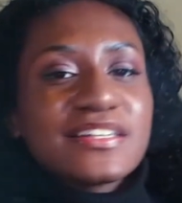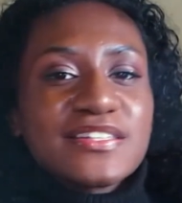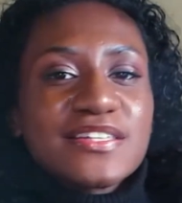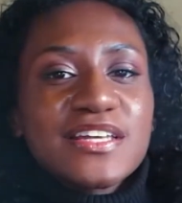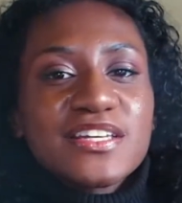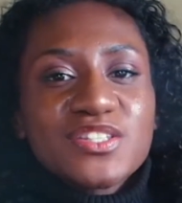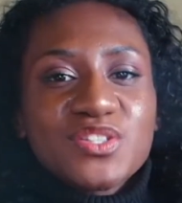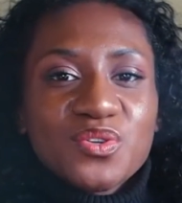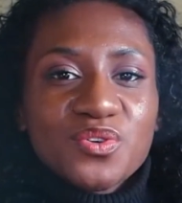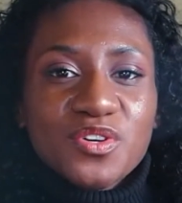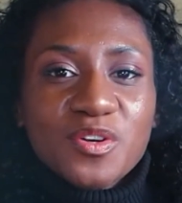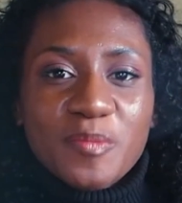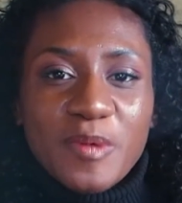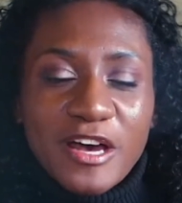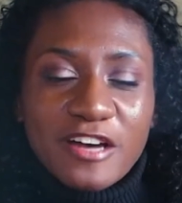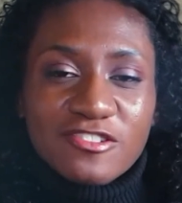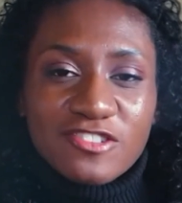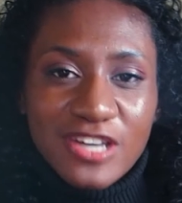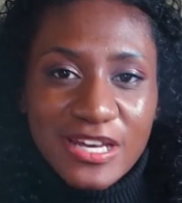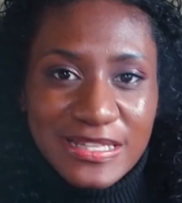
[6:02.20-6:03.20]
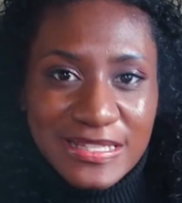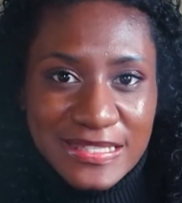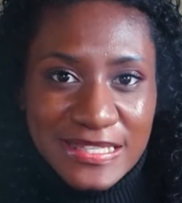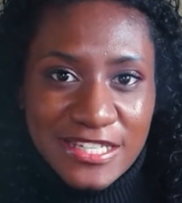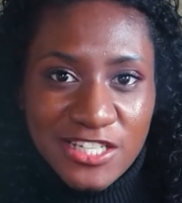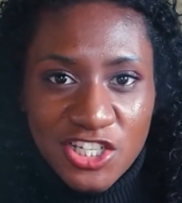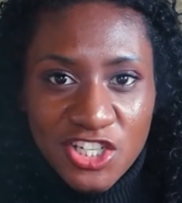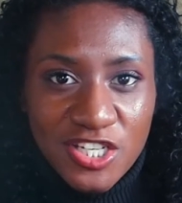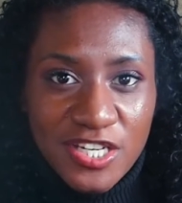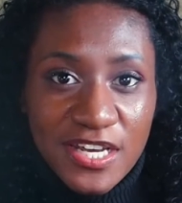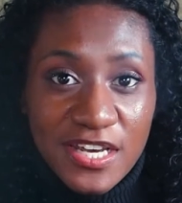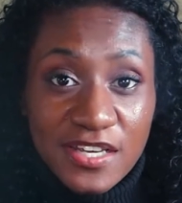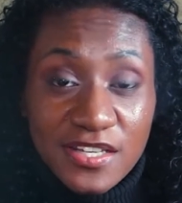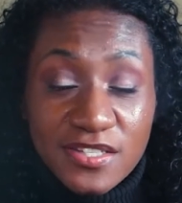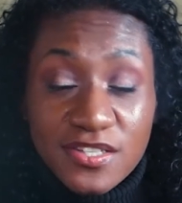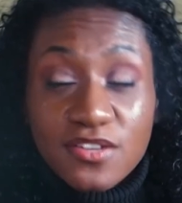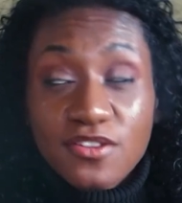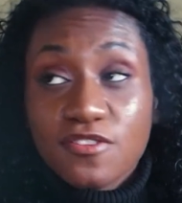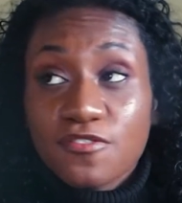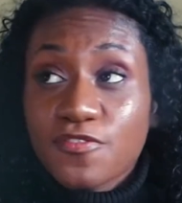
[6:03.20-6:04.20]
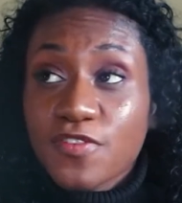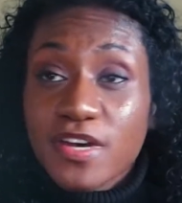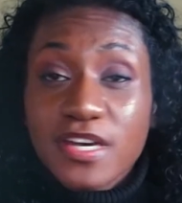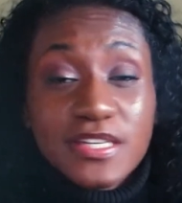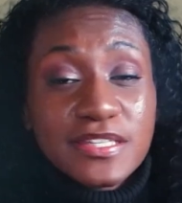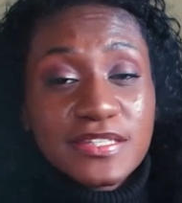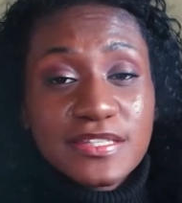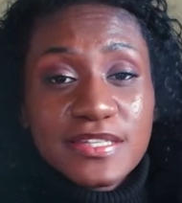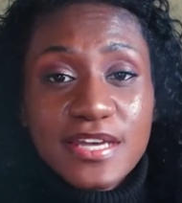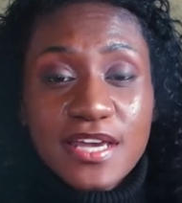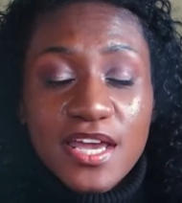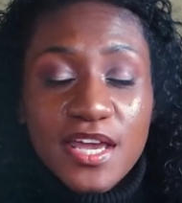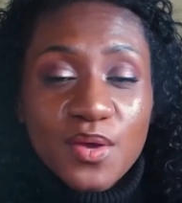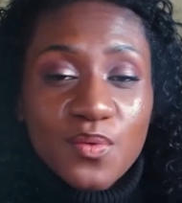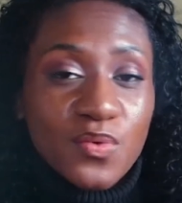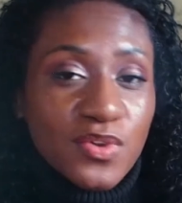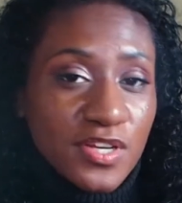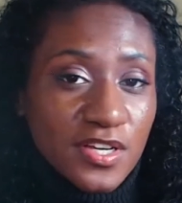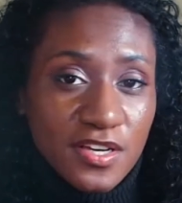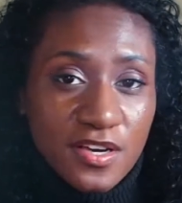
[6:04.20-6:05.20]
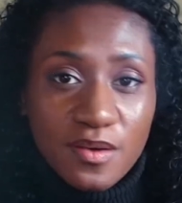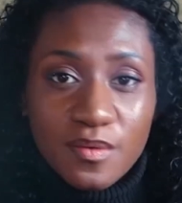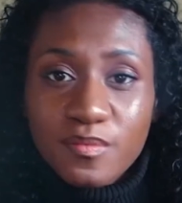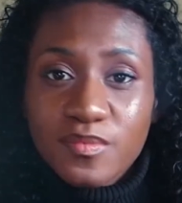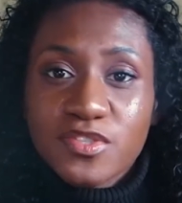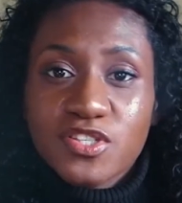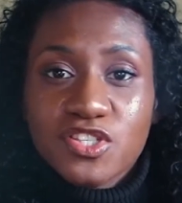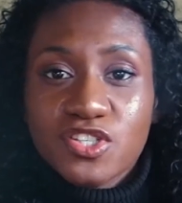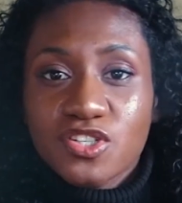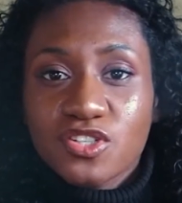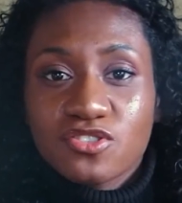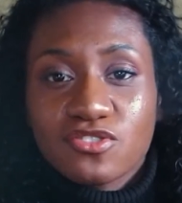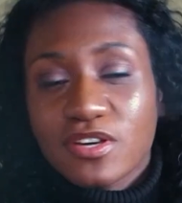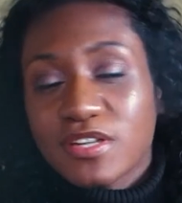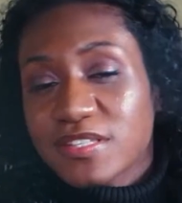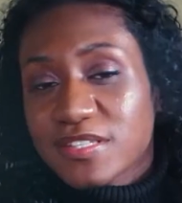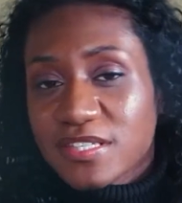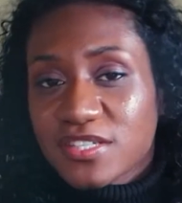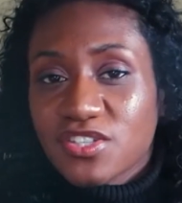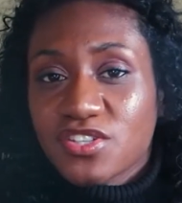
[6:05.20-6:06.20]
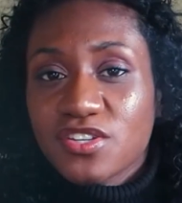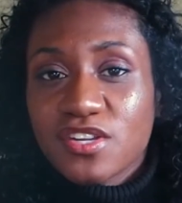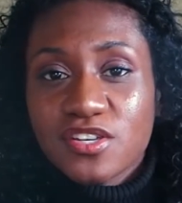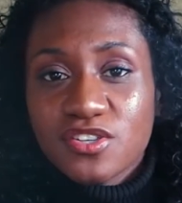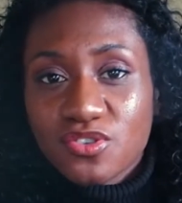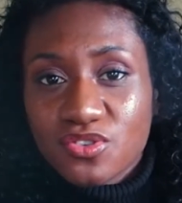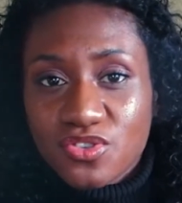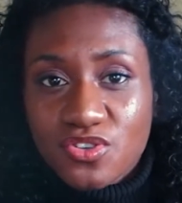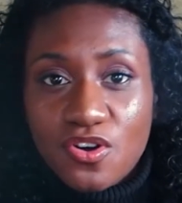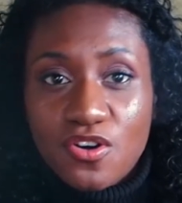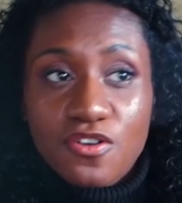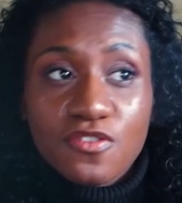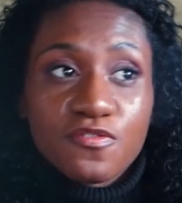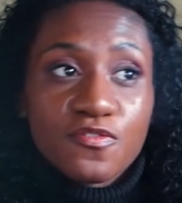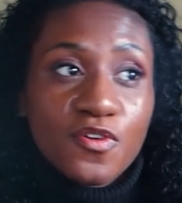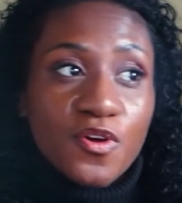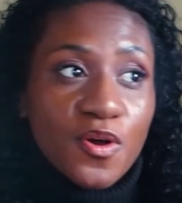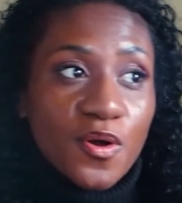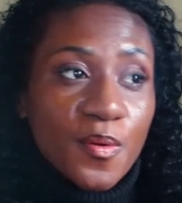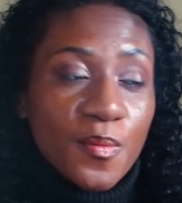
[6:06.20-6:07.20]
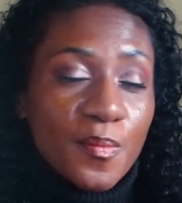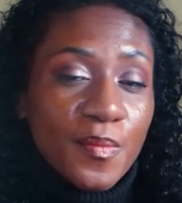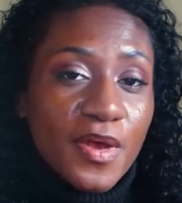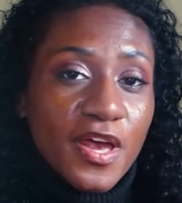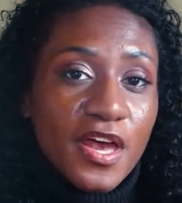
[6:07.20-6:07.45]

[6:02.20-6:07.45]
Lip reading: let's talk about transitioning. So the first thing when it comes to transitioning your dog from